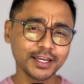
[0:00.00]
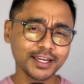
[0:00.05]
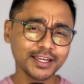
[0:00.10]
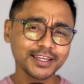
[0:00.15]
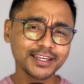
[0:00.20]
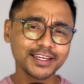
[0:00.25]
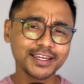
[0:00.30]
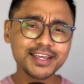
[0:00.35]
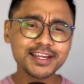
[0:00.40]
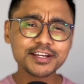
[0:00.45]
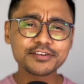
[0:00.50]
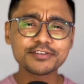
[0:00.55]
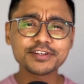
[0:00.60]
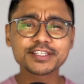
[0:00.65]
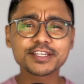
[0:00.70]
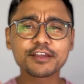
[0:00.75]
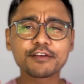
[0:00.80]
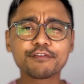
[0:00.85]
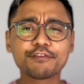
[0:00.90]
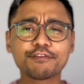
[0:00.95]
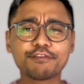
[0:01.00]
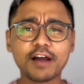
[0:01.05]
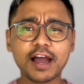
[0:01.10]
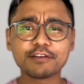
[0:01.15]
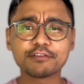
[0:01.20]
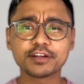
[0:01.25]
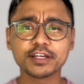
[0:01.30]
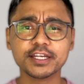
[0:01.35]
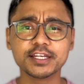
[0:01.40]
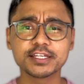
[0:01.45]
Increasing fiber
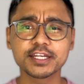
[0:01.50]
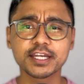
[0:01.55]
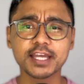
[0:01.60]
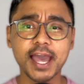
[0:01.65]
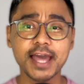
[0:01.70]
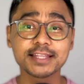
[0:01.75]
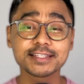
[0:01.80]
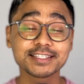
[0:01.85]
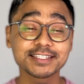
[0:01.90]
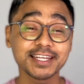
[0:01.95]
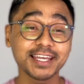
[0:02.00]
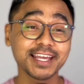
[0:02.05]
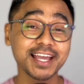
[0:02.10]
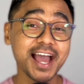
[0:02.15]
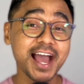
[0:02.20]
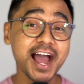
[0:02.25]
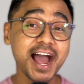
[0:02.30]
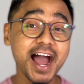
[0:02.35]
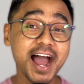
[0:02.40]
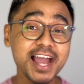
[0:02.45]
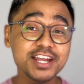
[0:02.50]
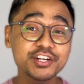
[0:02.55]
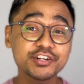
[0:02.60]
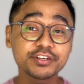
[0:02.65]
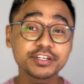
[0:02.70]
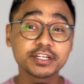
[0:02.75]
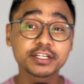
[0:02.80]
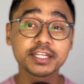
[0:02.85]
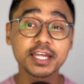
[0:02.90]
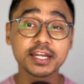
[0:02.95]
intake and staying
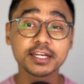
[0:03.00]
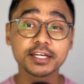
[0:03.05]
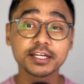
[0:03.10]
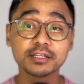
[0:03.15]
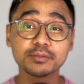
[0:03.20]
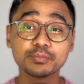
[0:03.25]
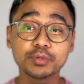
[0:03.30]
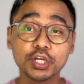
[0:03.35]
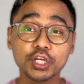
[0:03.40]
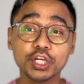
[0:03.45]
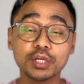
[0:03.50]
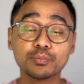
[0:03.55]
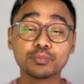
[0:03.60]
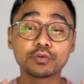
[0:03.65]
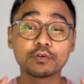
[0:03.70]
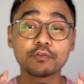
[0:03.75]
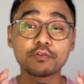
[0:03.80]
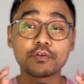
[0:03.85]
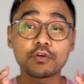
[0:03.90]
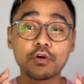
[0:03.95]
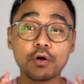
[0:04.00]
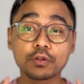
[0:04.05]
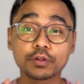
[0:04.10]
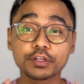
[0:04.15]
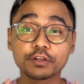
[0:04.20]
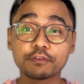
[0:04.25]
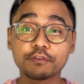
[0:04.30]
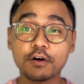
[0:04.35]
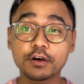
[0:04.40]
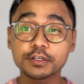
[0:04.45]
hydrated can help improve colonic
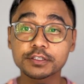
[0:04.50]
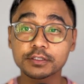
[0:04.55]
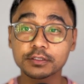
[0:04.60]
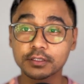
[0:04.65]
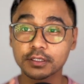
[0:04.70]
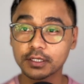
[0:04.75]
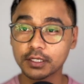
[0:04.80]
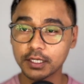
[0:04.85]
function.